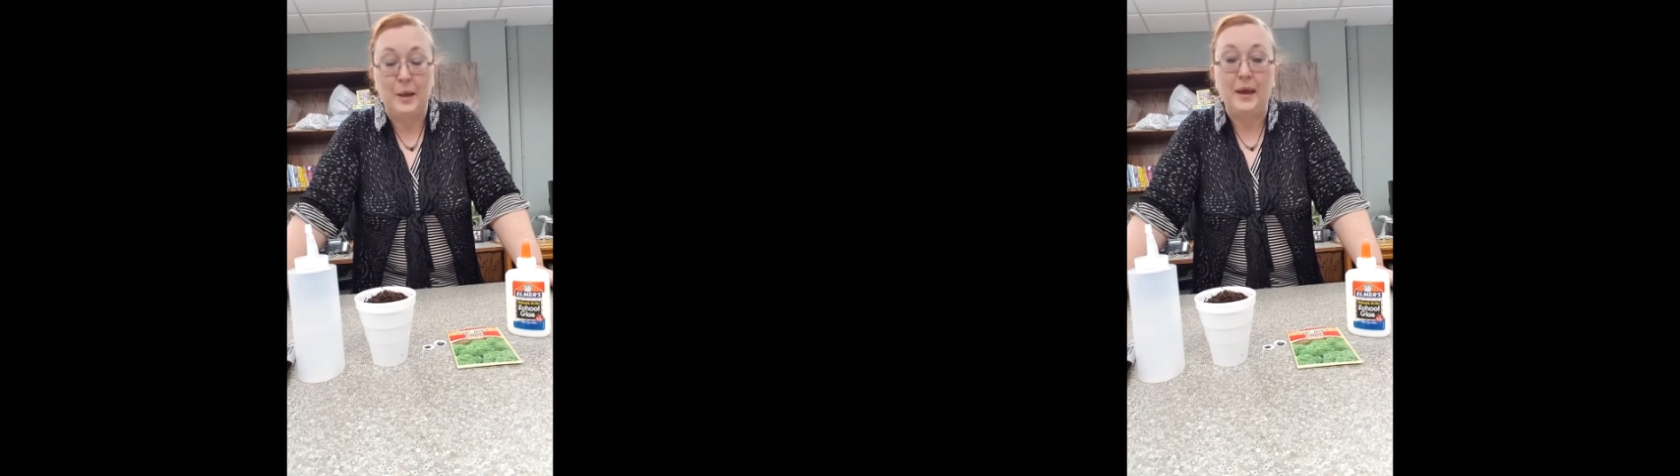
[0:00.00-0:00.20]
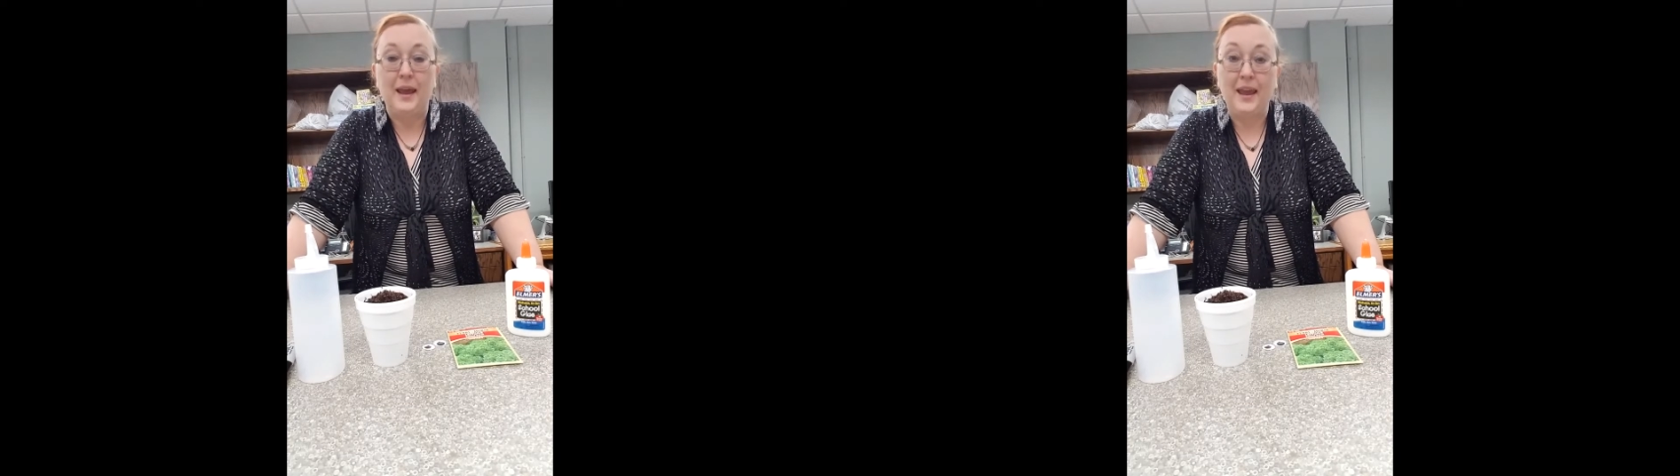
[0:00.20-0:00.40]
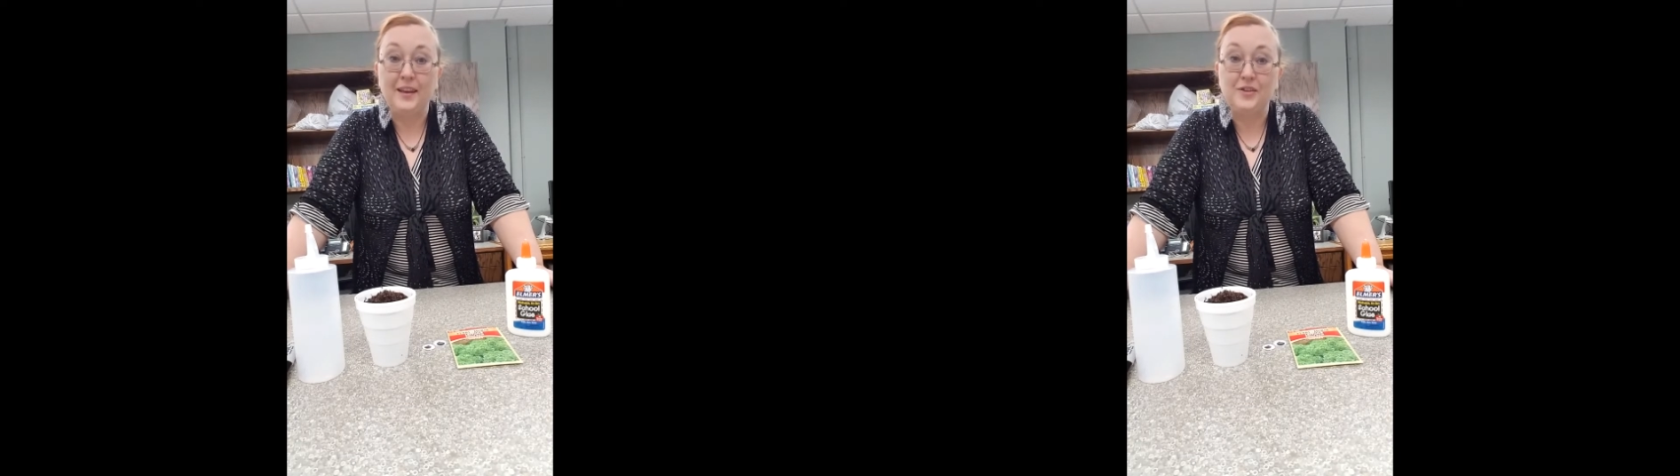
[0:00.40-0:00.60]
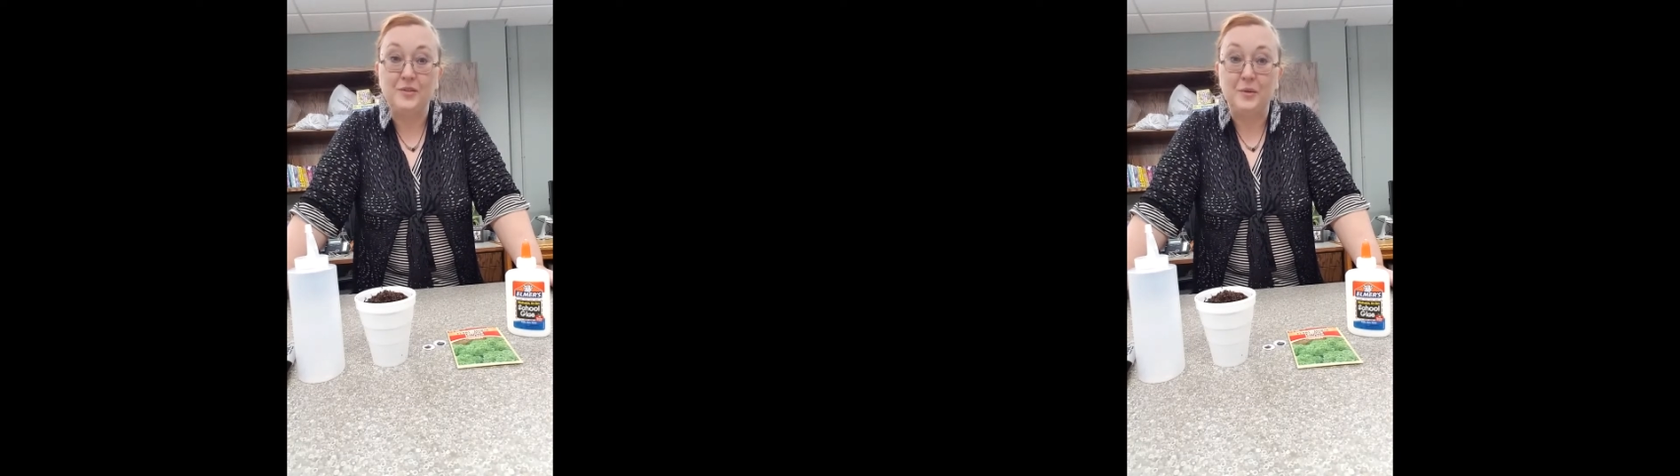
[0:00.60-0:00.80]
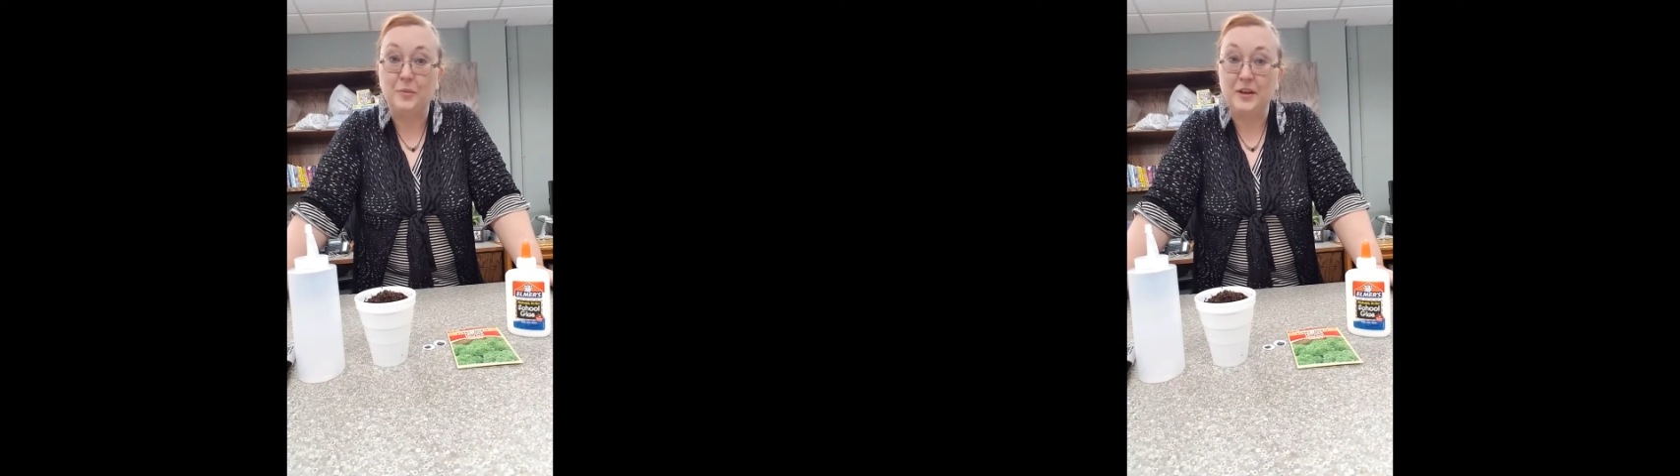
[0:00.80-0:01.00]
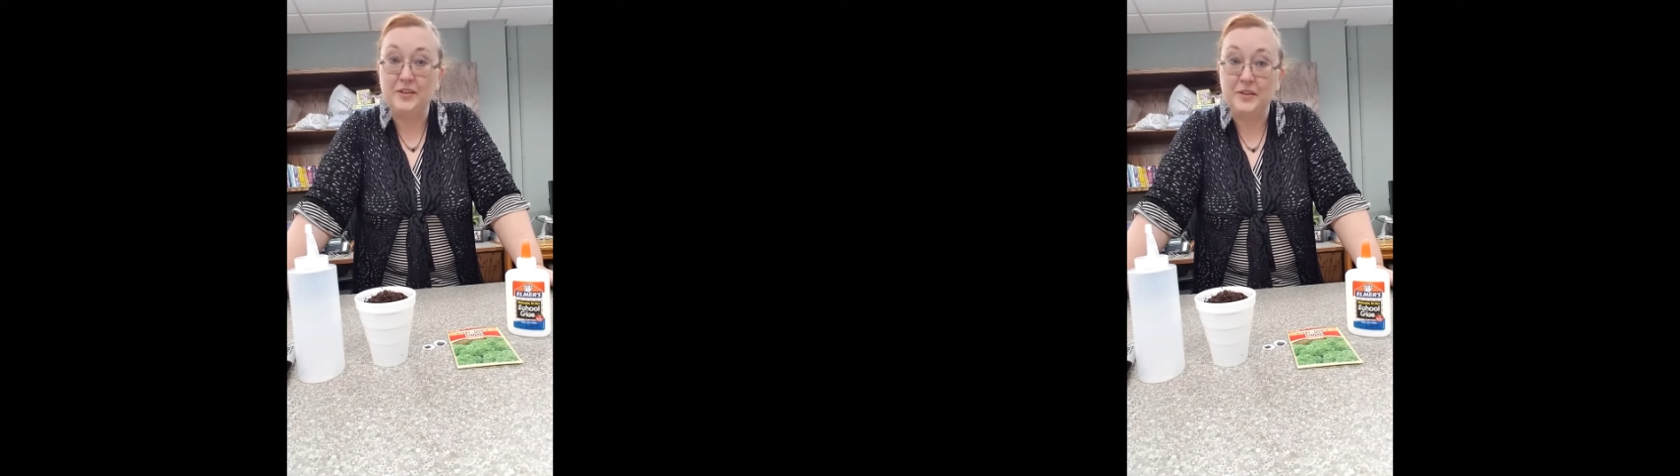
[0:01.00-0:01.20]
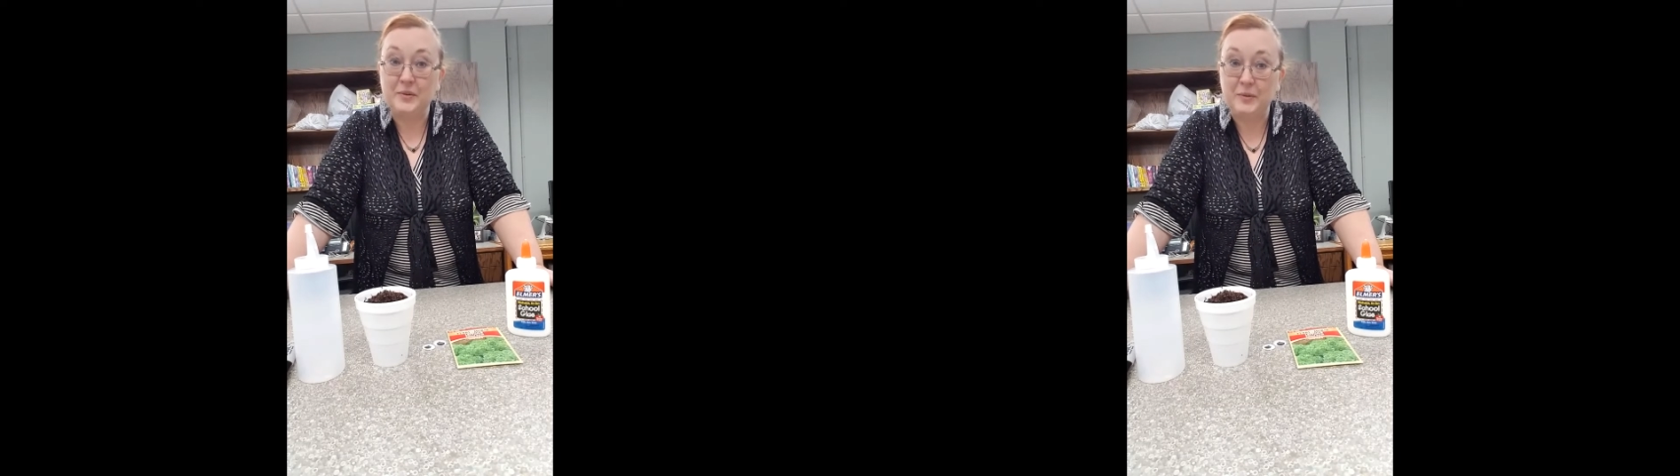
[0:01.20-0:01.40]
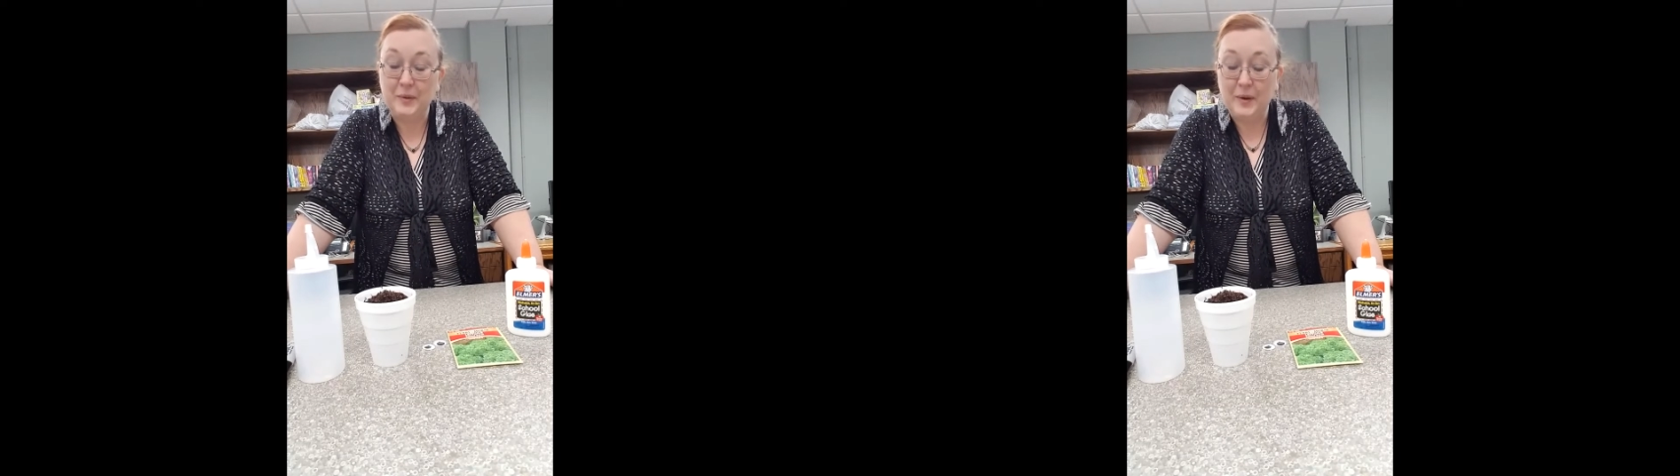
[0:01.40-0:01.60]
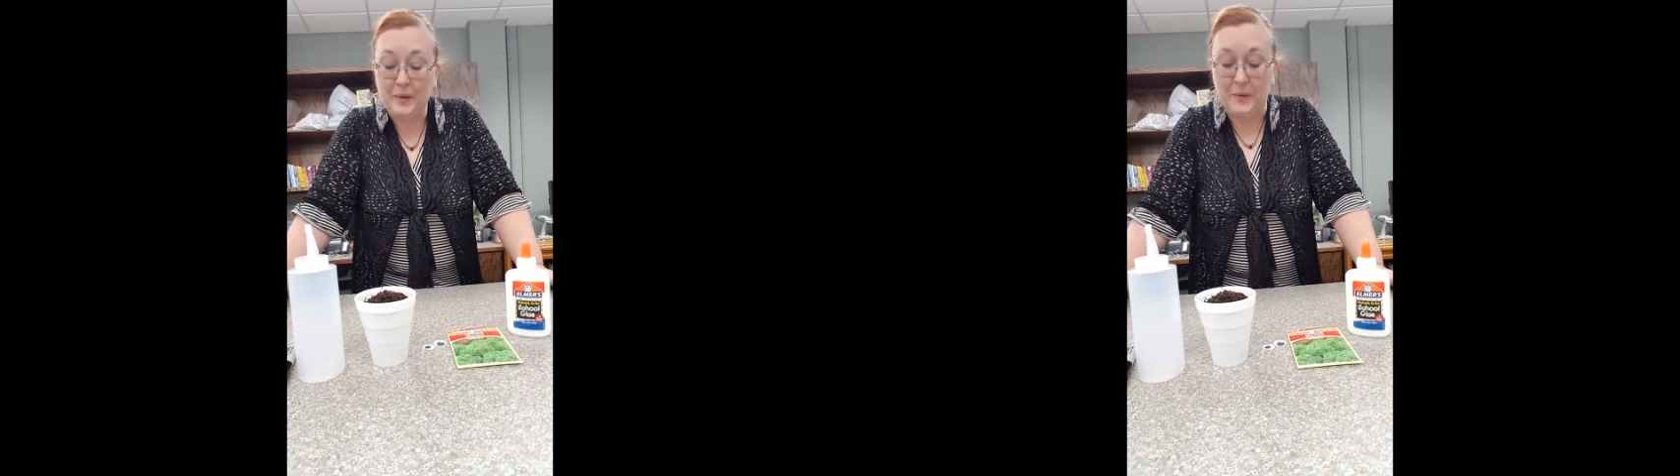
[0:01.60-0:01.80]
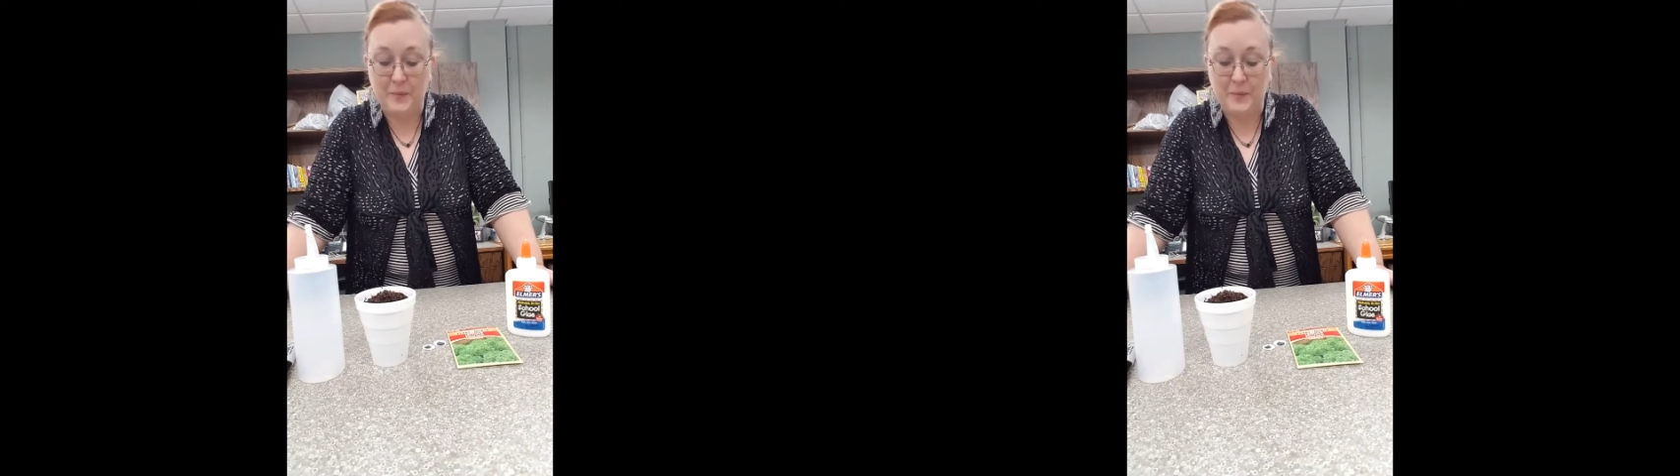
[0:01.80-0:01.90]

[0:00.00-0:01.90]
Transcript: and you can watch it grow.